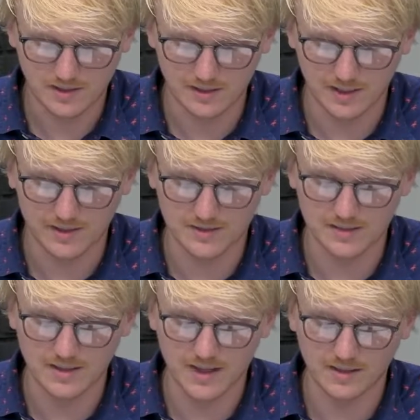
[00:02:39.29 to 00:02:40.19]
The
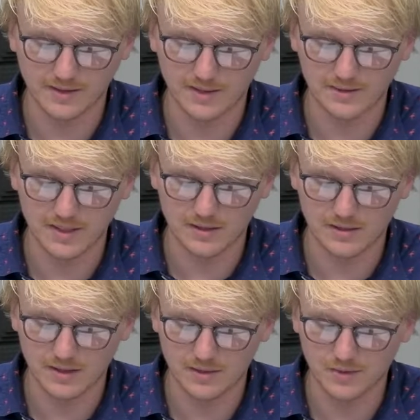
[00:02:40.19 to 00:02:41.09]
IDCA allows
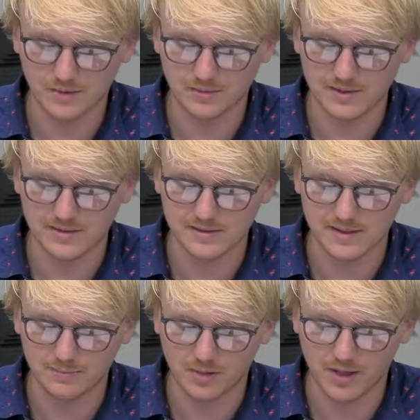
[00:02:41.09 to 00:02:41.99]
designated Great Places
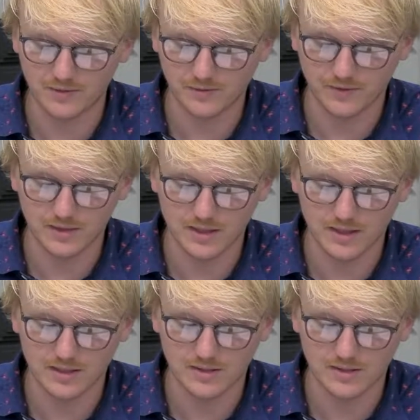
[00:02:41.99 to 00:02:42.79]
to apply for funding